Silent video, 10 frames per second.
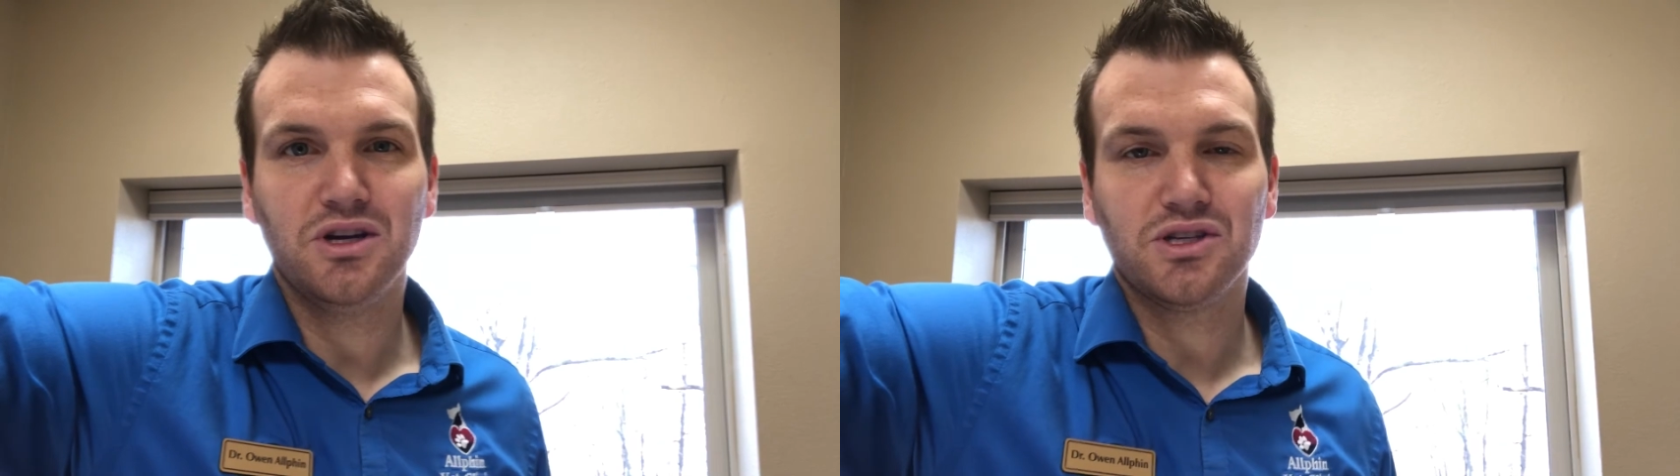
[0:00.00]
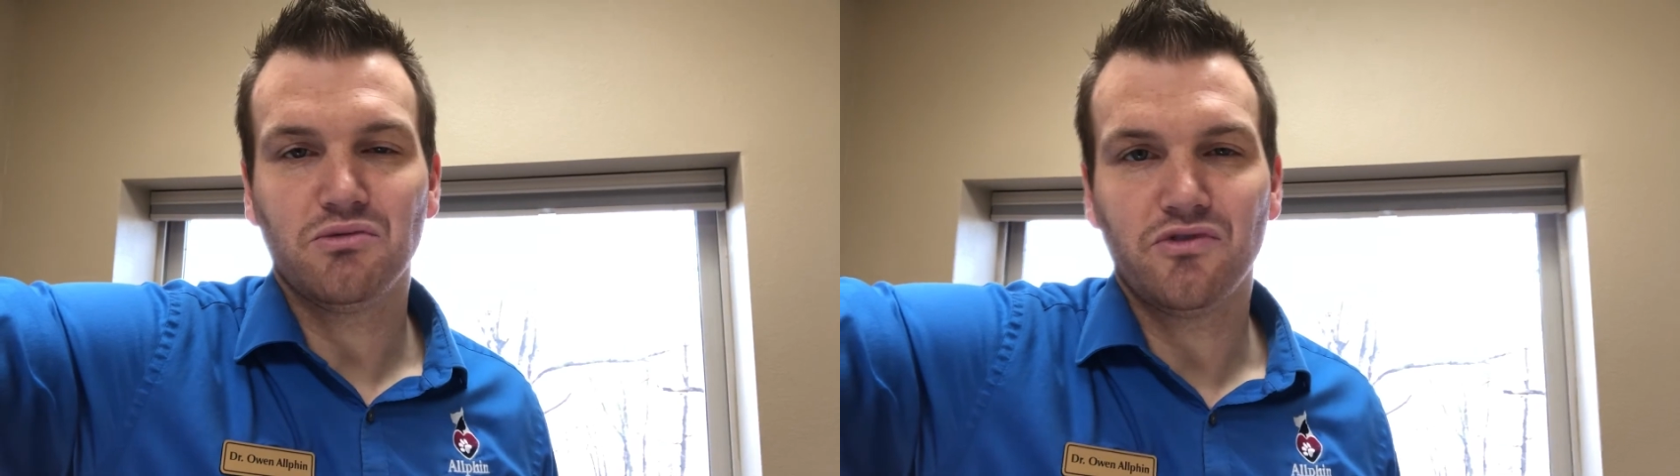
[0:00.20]

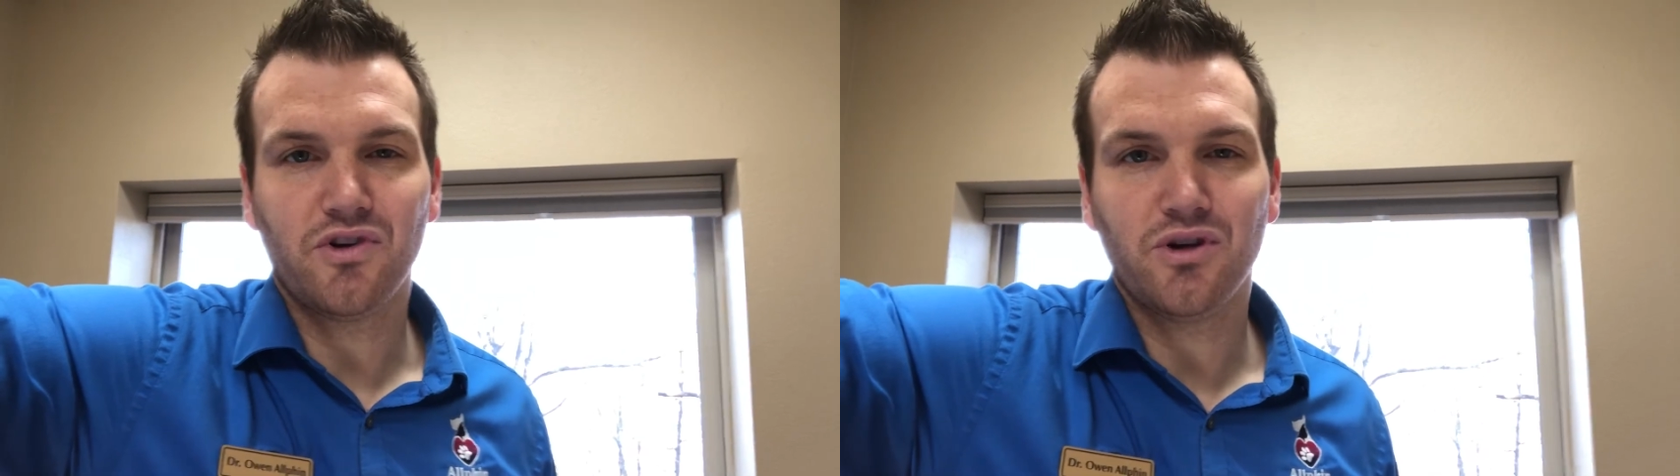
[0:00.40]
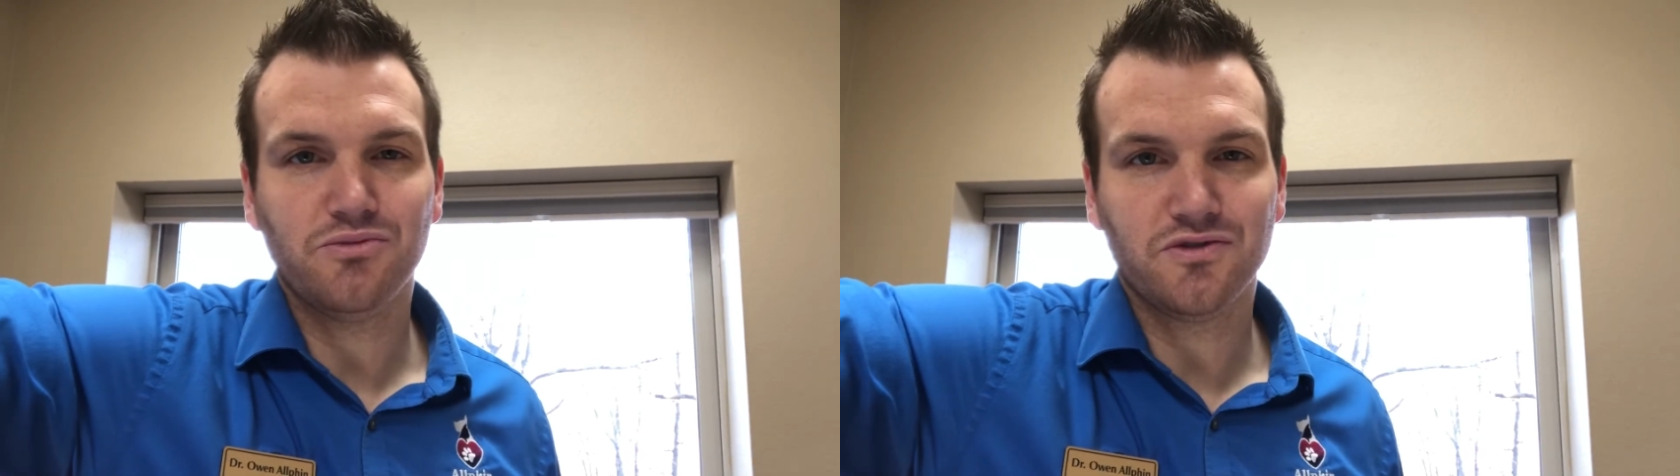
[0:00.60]
Some of
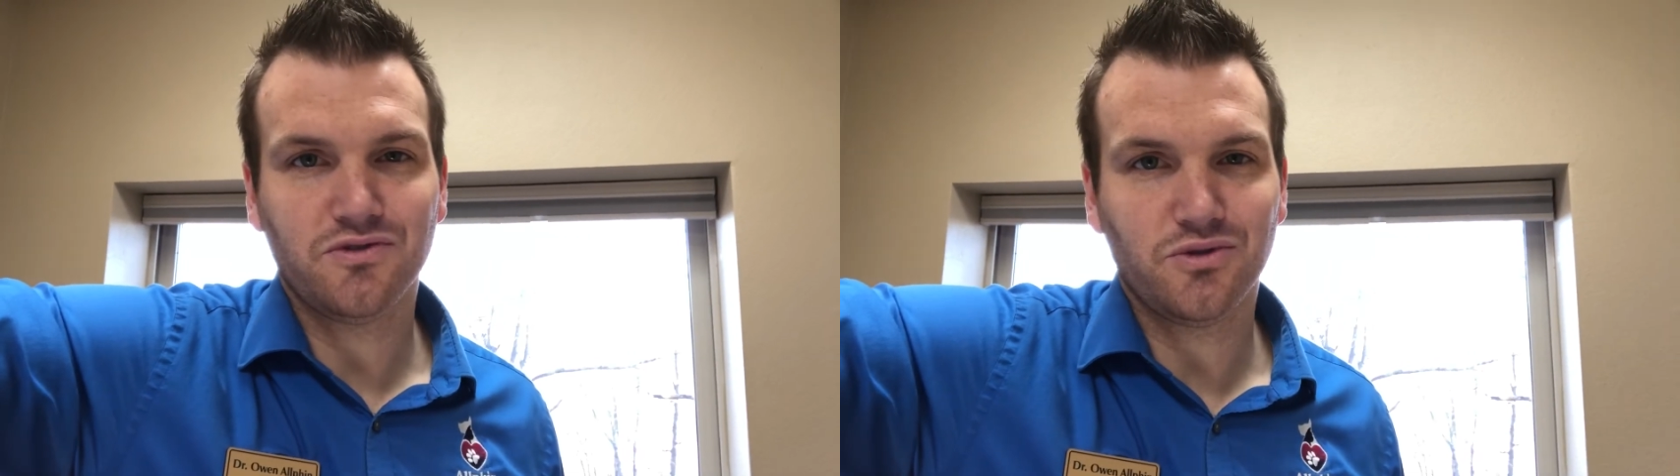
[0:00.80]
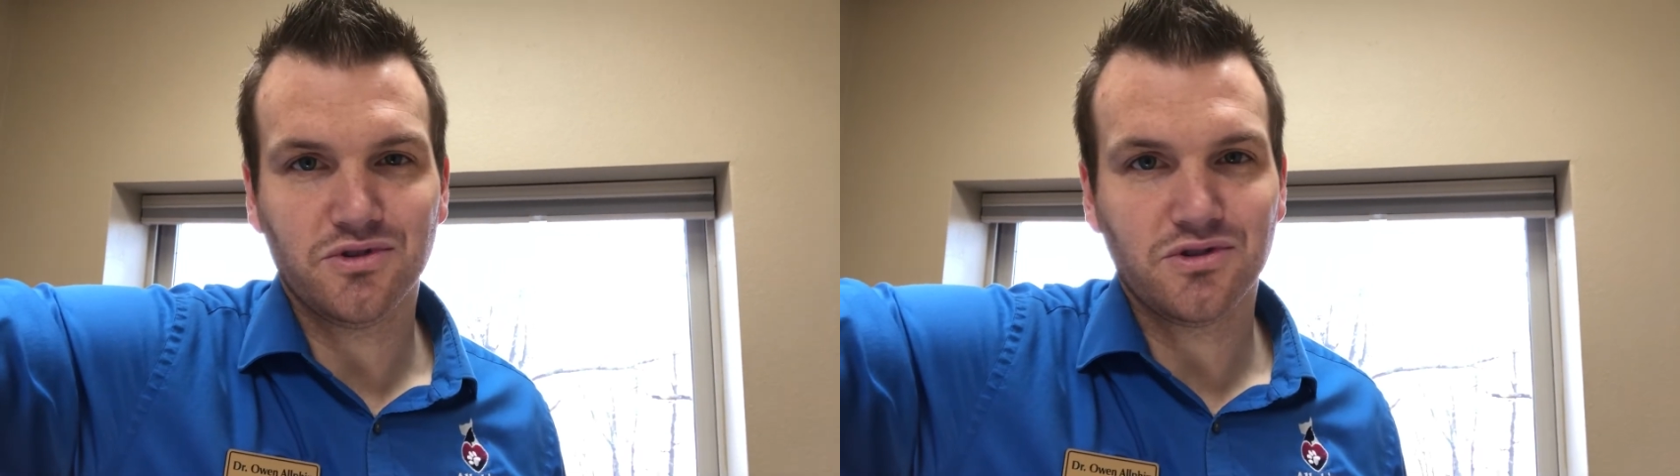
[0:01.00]
our reps have
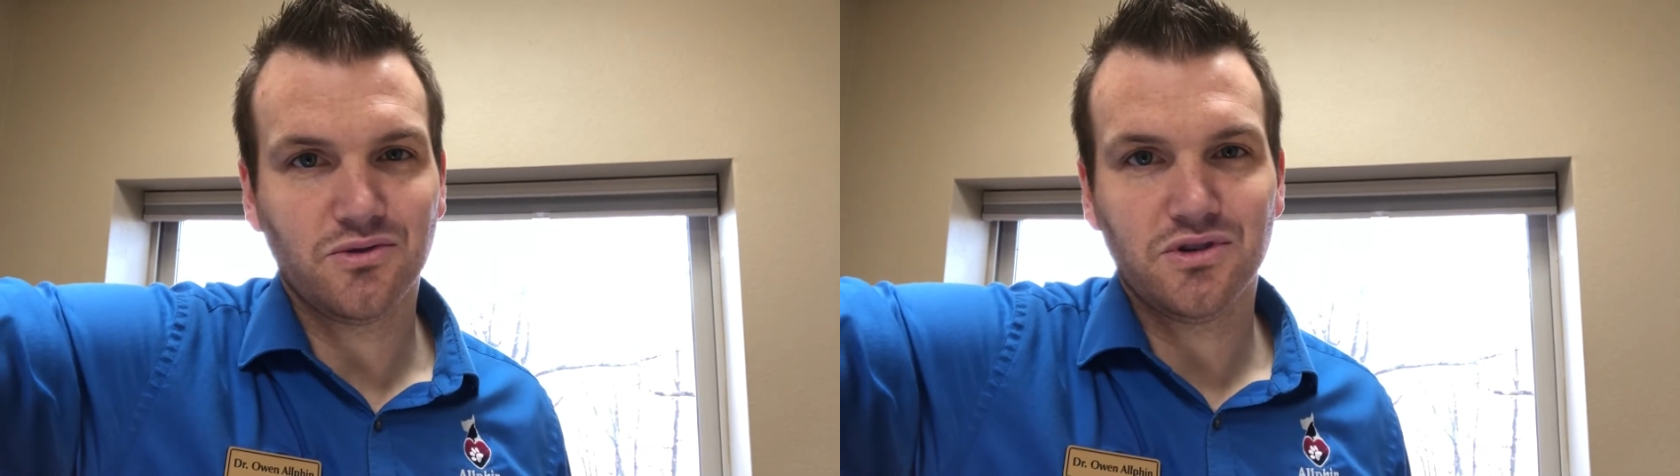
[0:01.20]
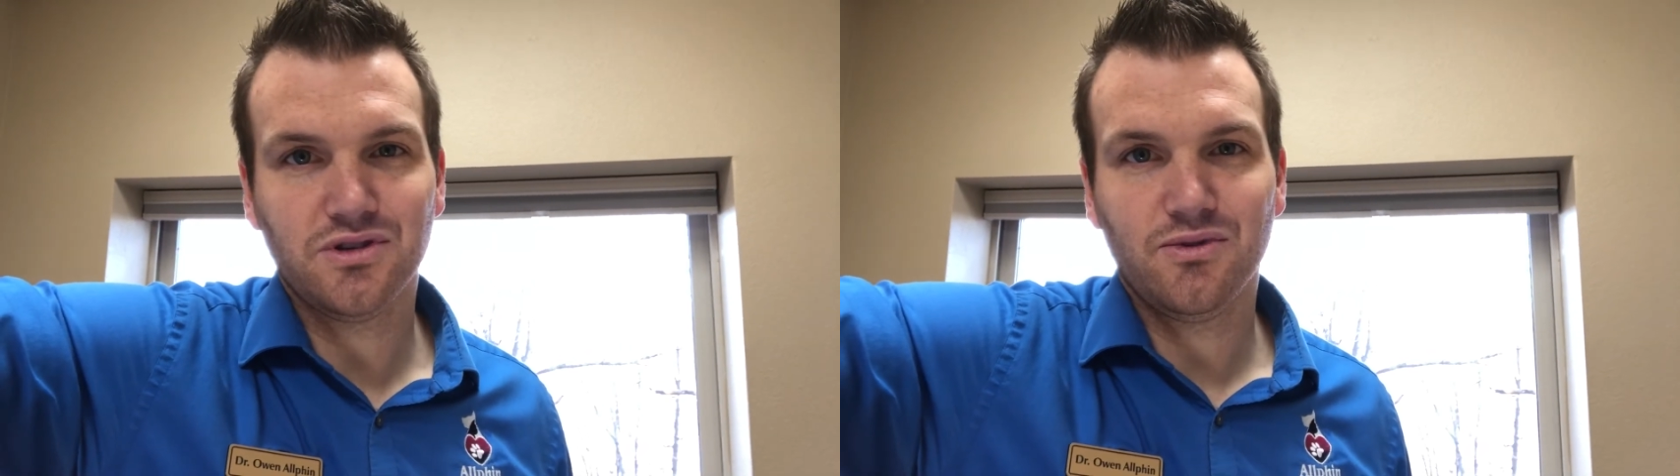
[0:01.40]
told us
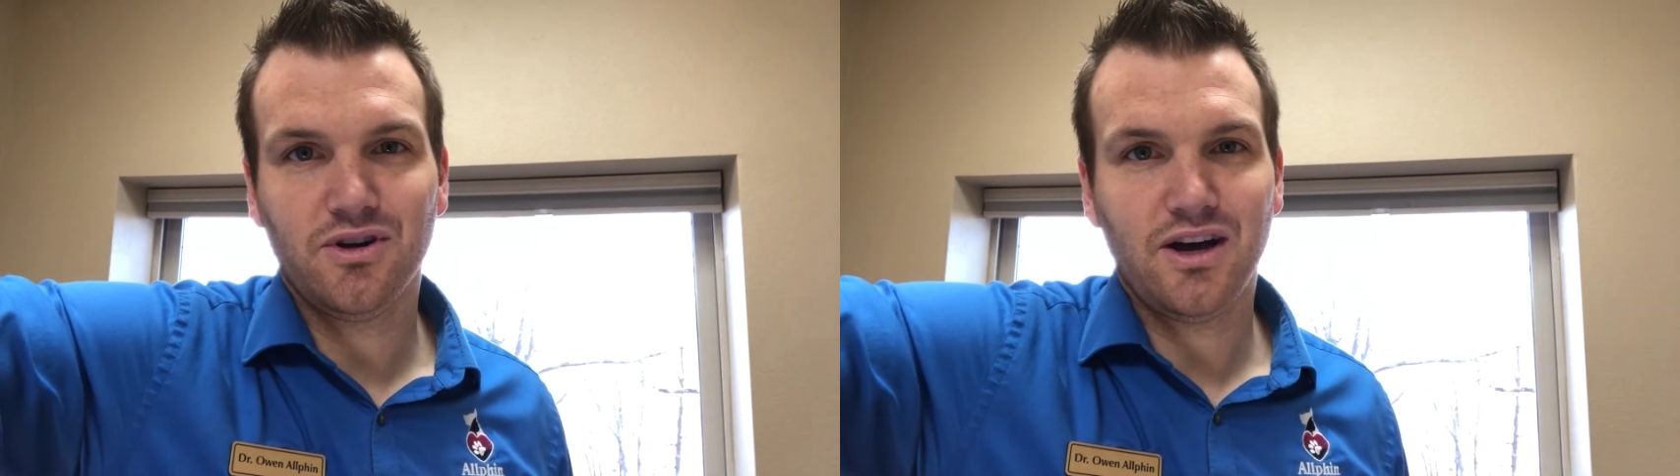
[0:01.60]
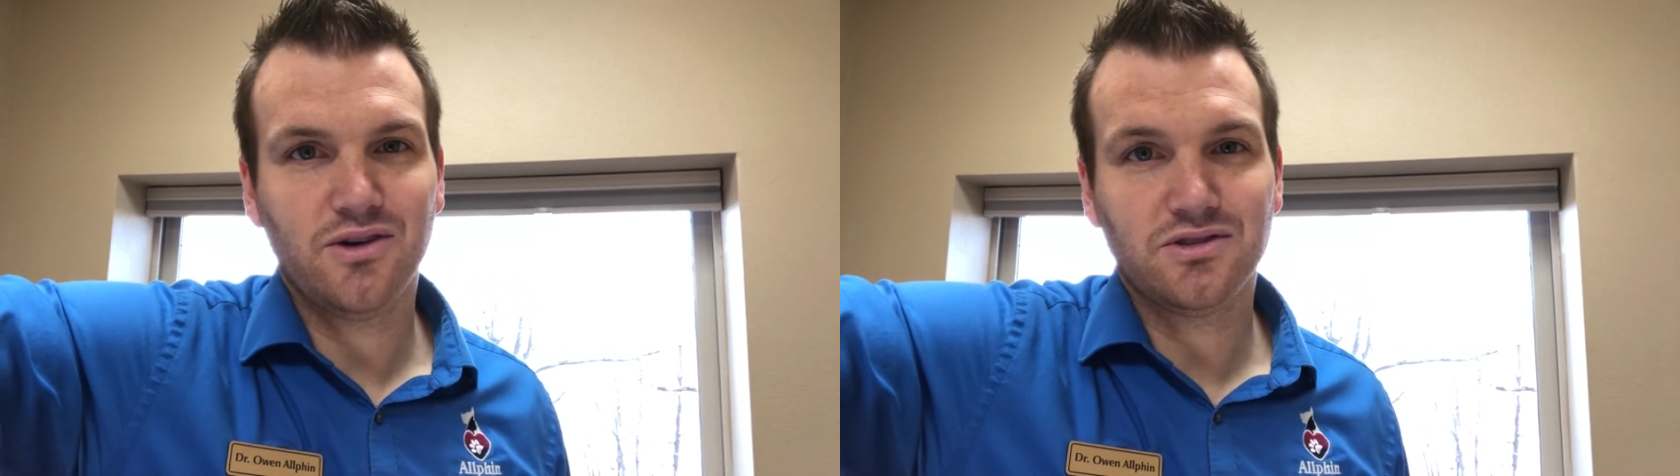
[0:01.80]
stories
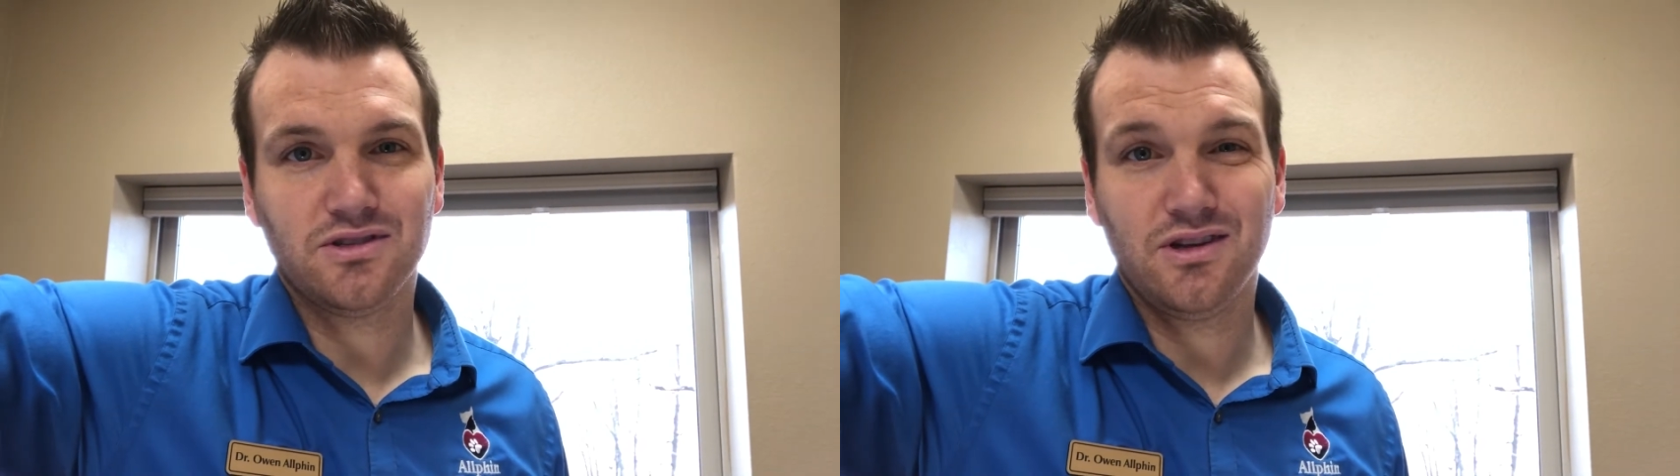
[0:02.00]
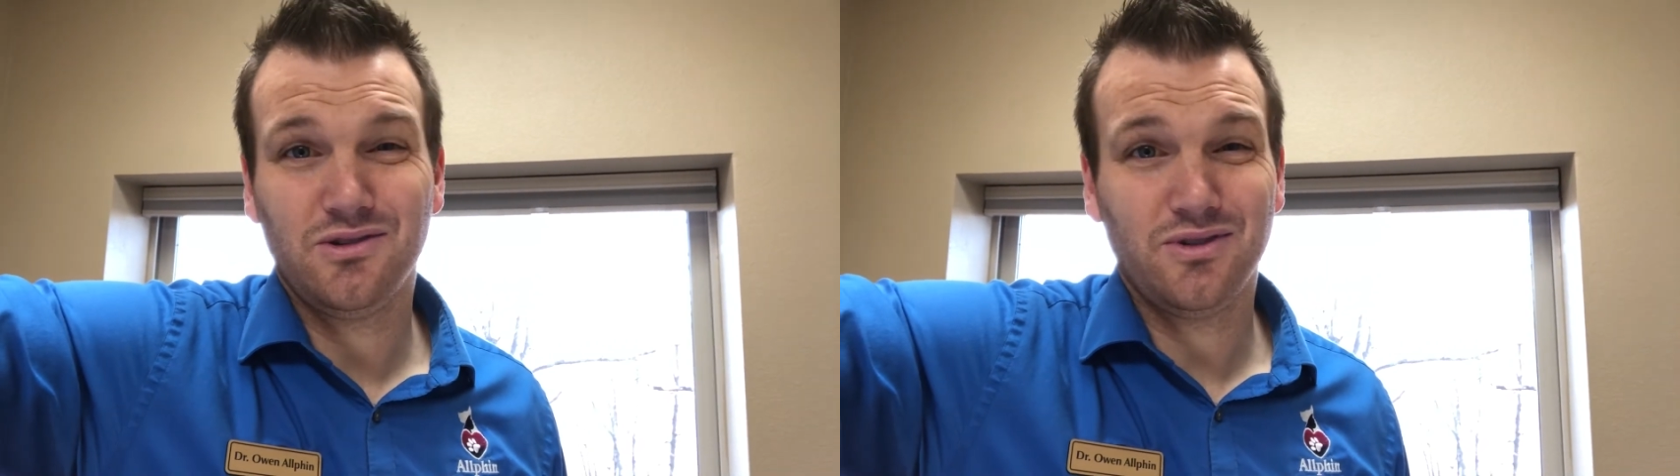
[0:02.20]
about houses that